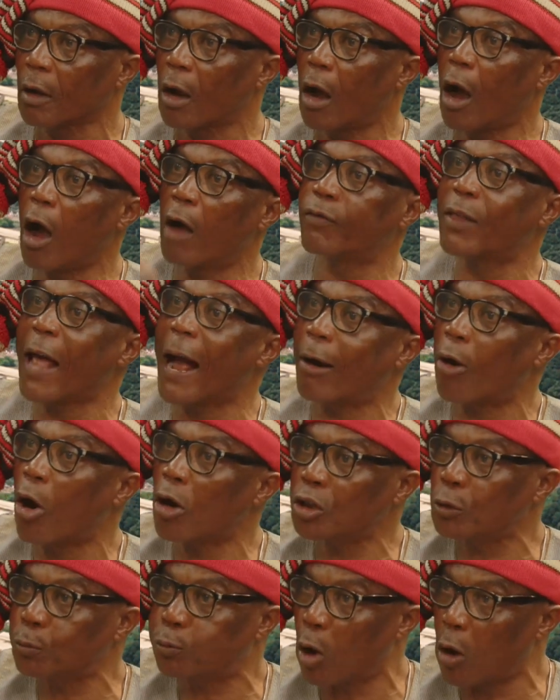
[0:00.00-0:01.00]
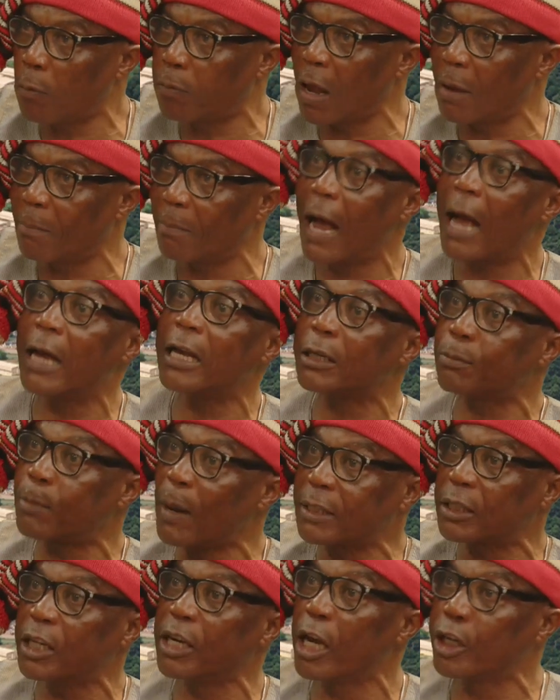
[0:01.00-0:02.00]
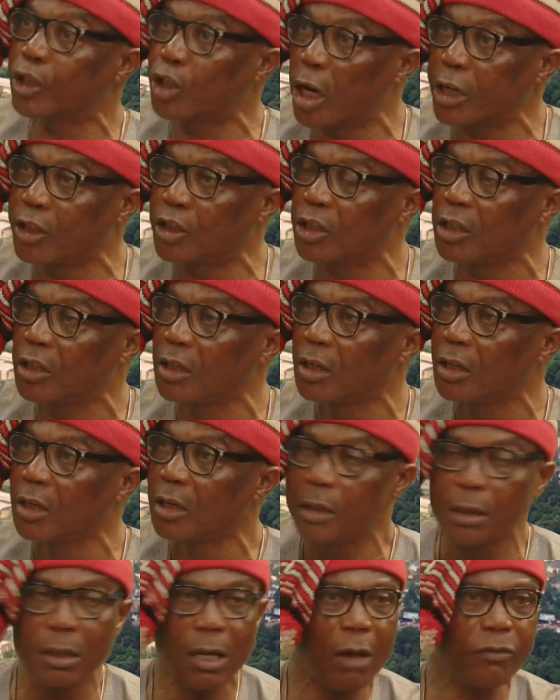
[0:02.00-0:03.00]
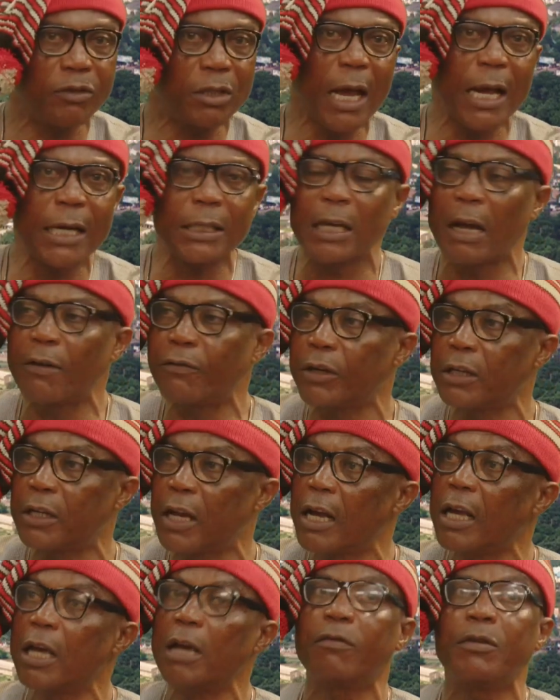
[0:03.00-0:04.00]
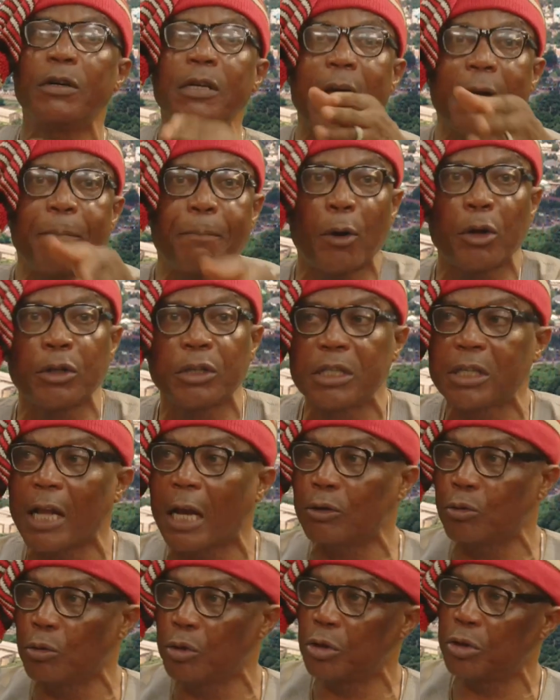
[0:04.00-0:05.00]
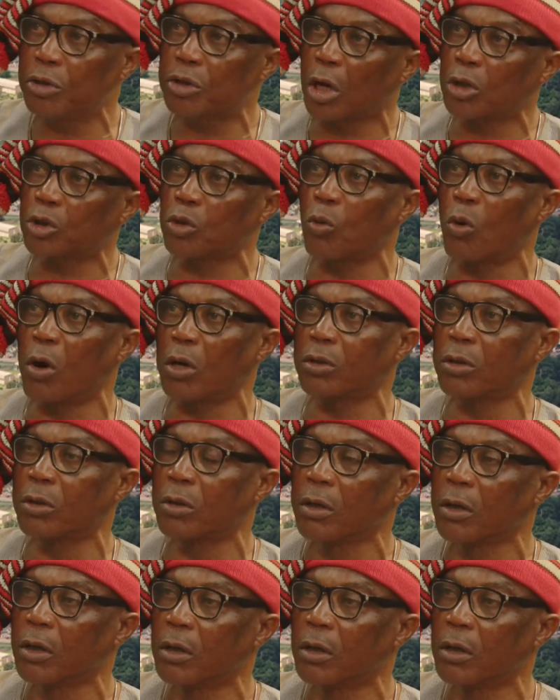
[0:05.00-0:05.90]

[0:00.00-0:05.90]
of their cause problem and expecting a change. They say it every day. Even the politicians will use such words.